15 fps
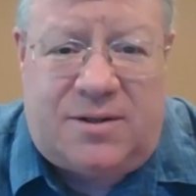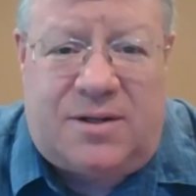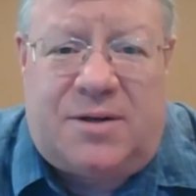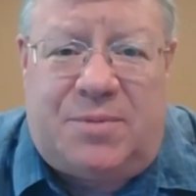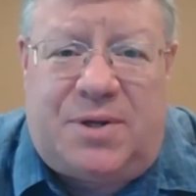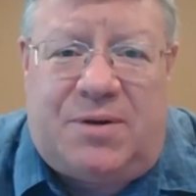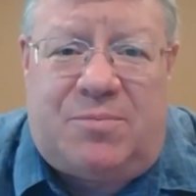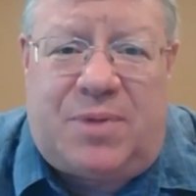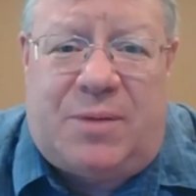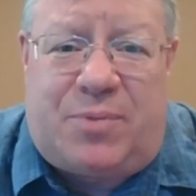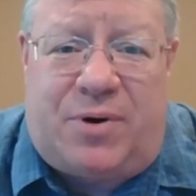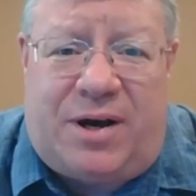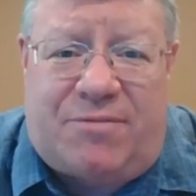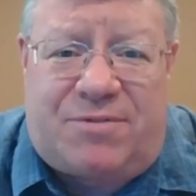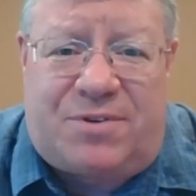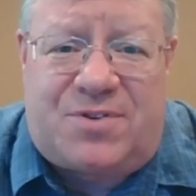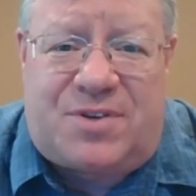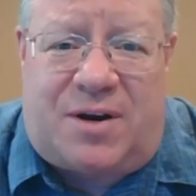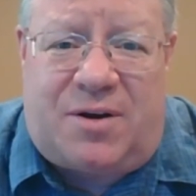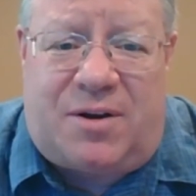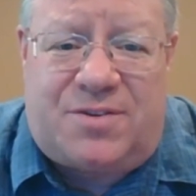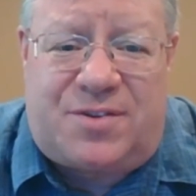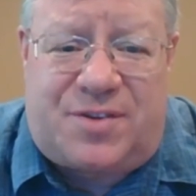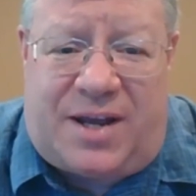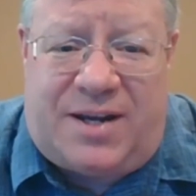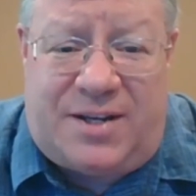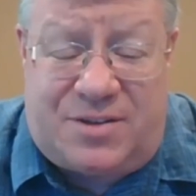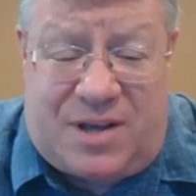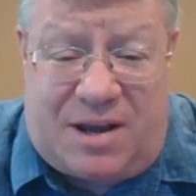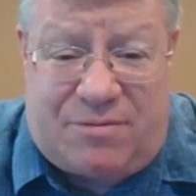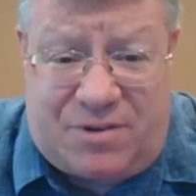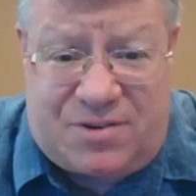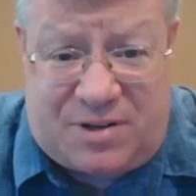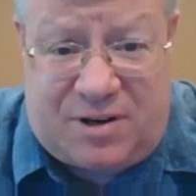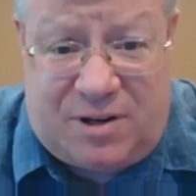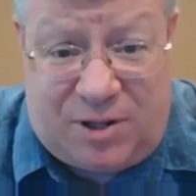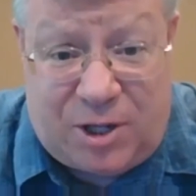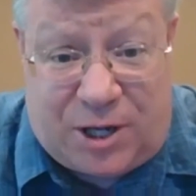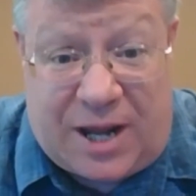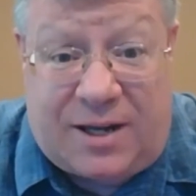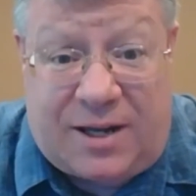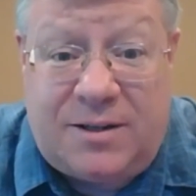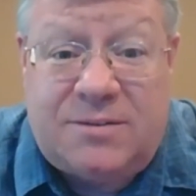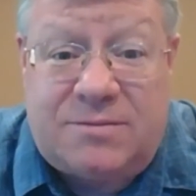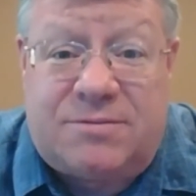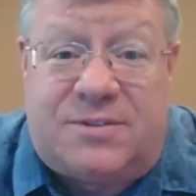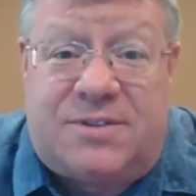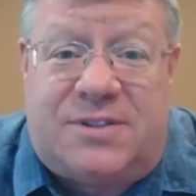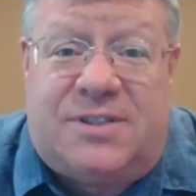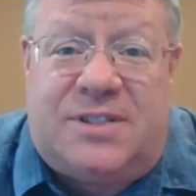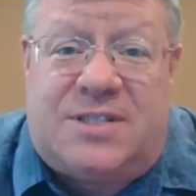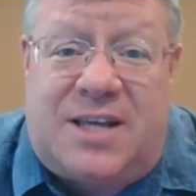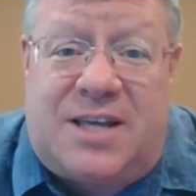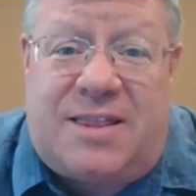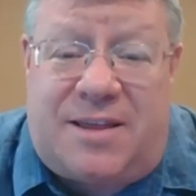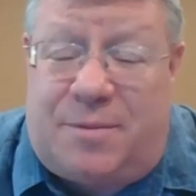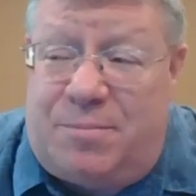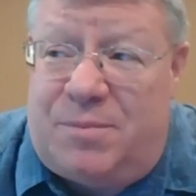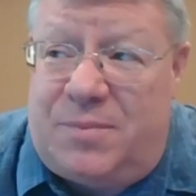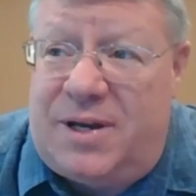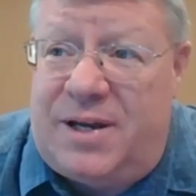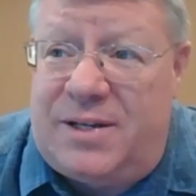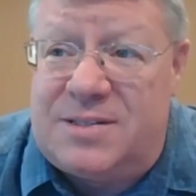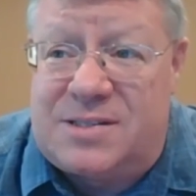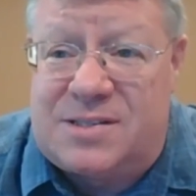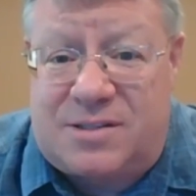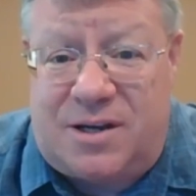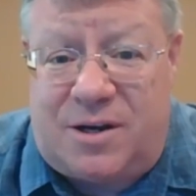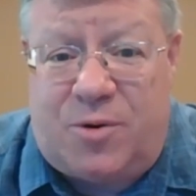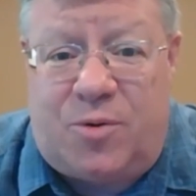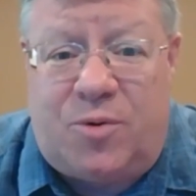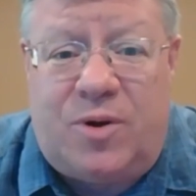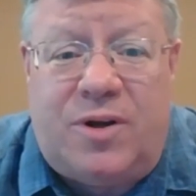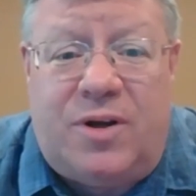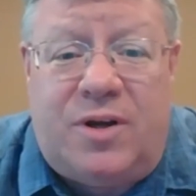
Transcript: I mean, scientists have to start looking to see them. And so,